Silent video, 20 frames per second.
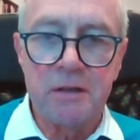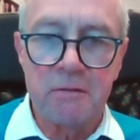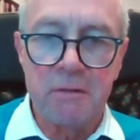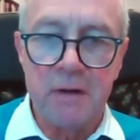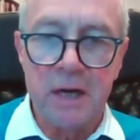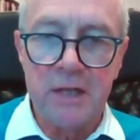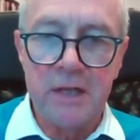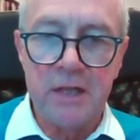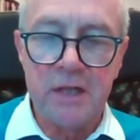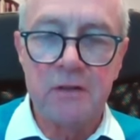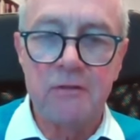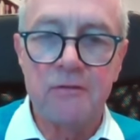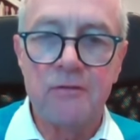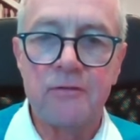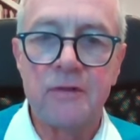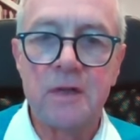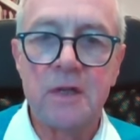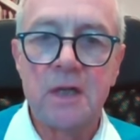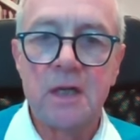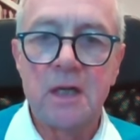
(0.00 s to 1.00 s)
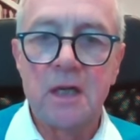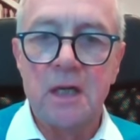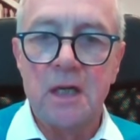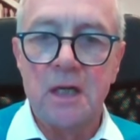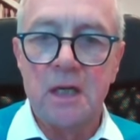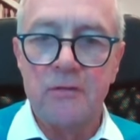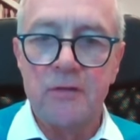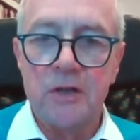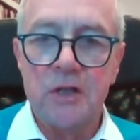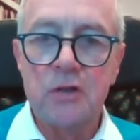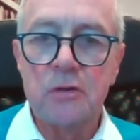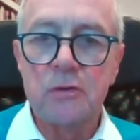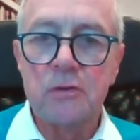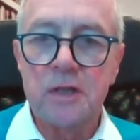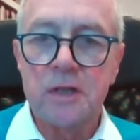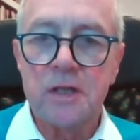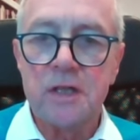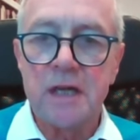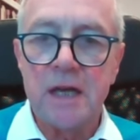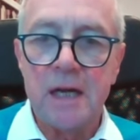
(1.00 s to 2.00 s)
the rights of
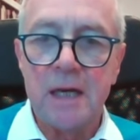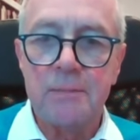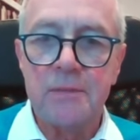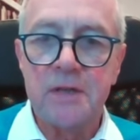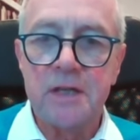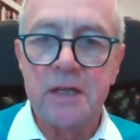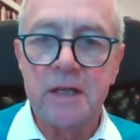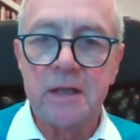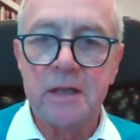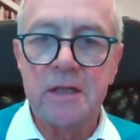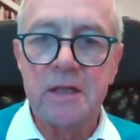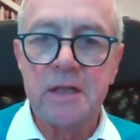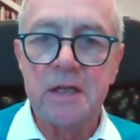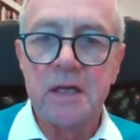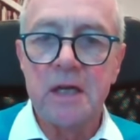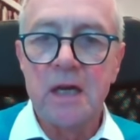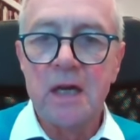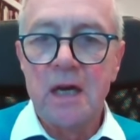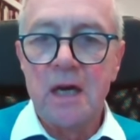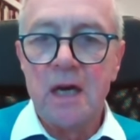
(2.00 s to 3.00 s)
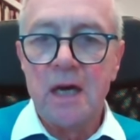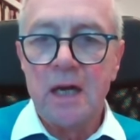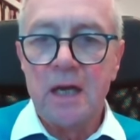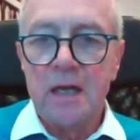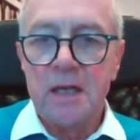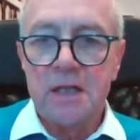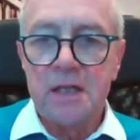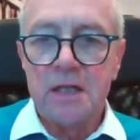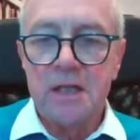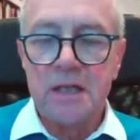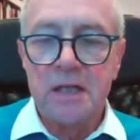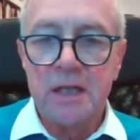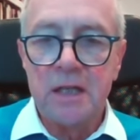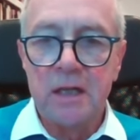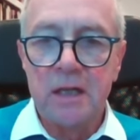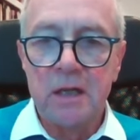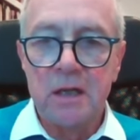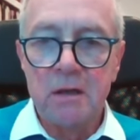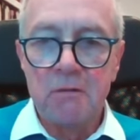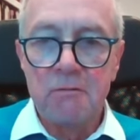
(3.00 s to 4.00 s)
individuals, asylum seekers, against
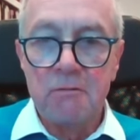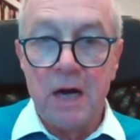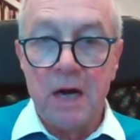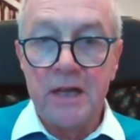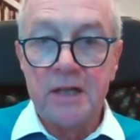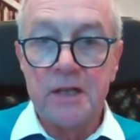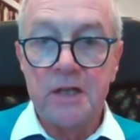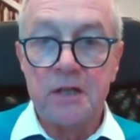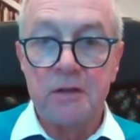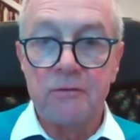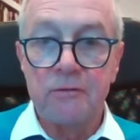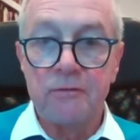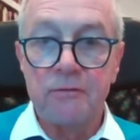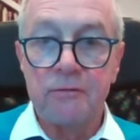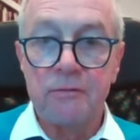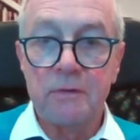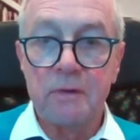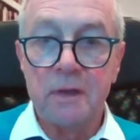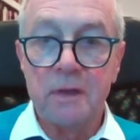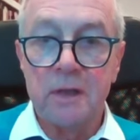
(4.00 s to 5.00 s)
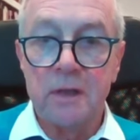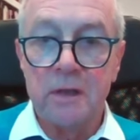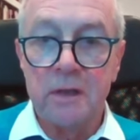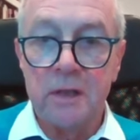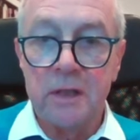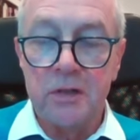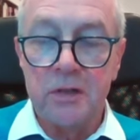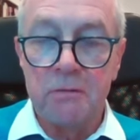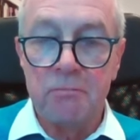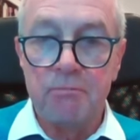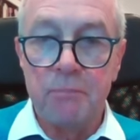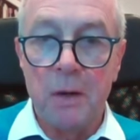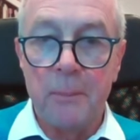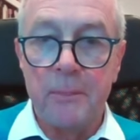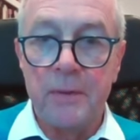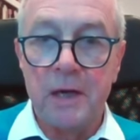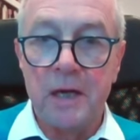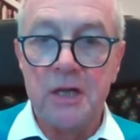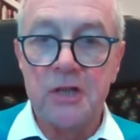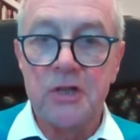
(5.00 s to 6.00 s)
the rights of uh, the
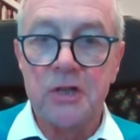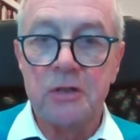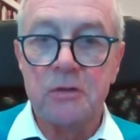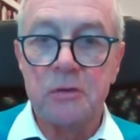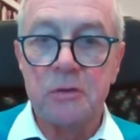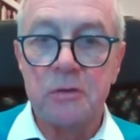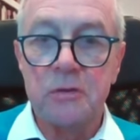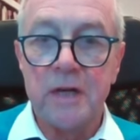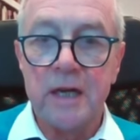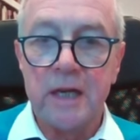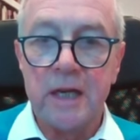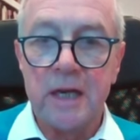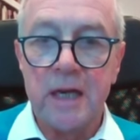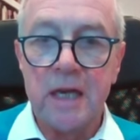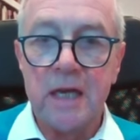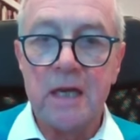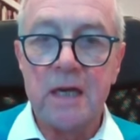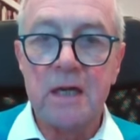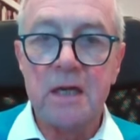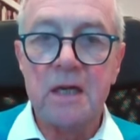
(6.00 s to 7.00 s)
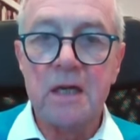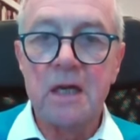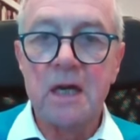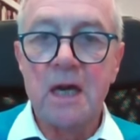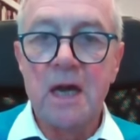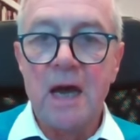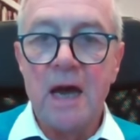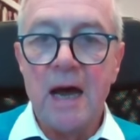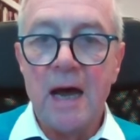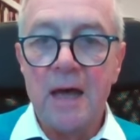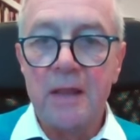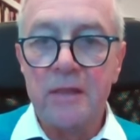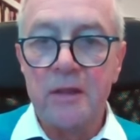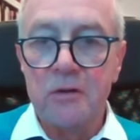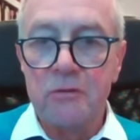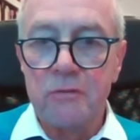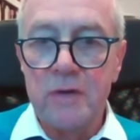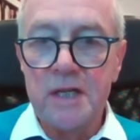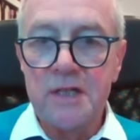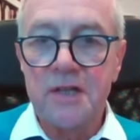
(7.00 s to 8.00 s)
population already here and
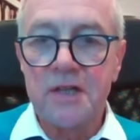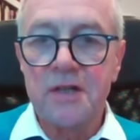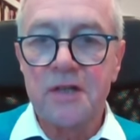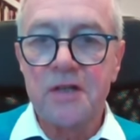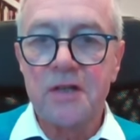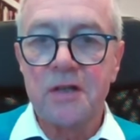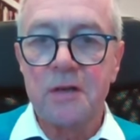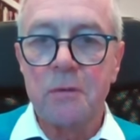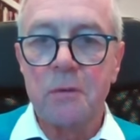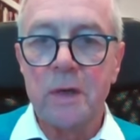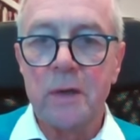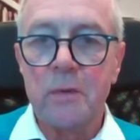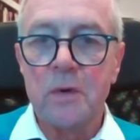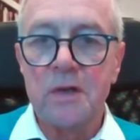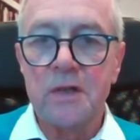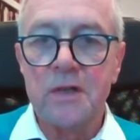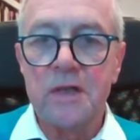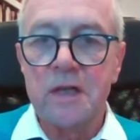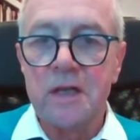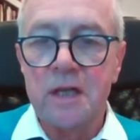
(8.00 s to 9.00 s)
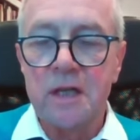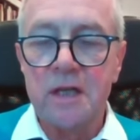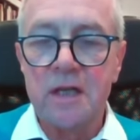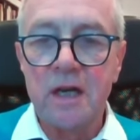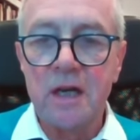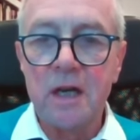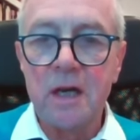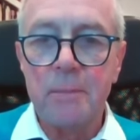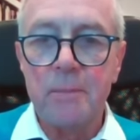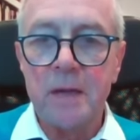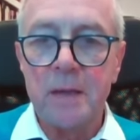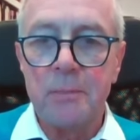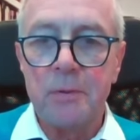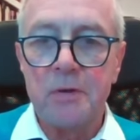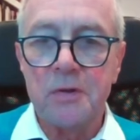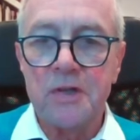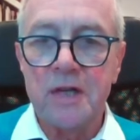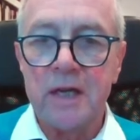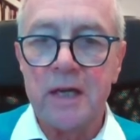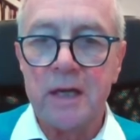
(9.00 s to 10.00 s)
the risks that we want to deter
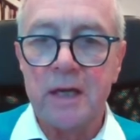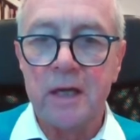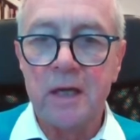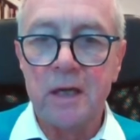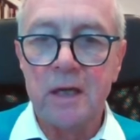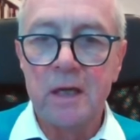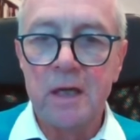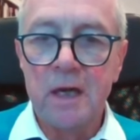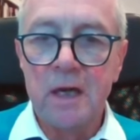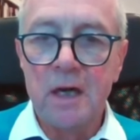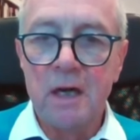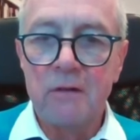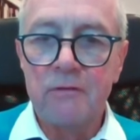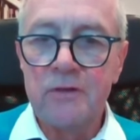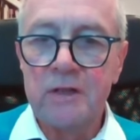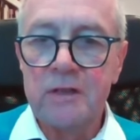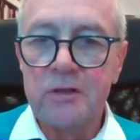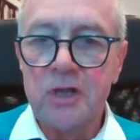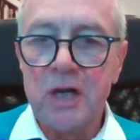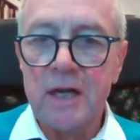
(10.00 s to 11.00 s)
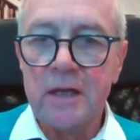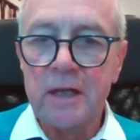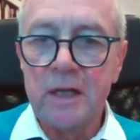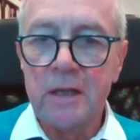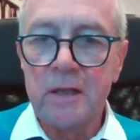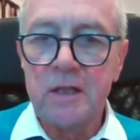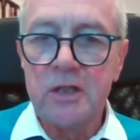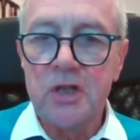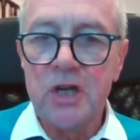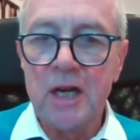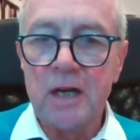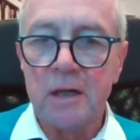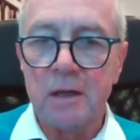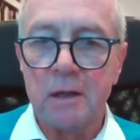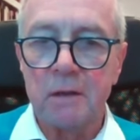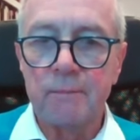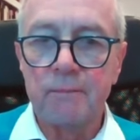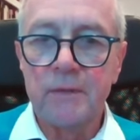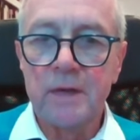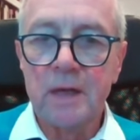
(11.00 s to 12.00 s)
people taking of drowning in the channel.